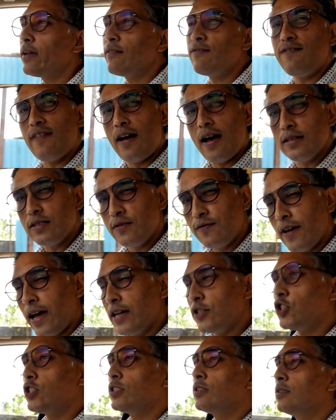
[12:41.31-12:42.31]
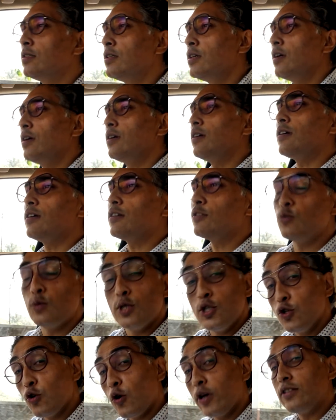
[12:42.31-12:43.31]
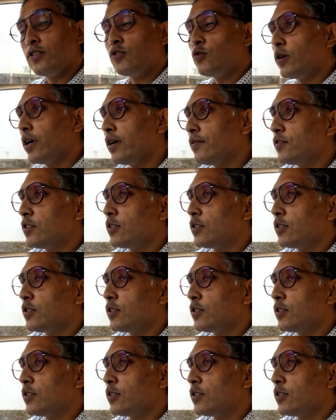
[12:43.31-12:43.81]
fast fashion to enjoy the drive.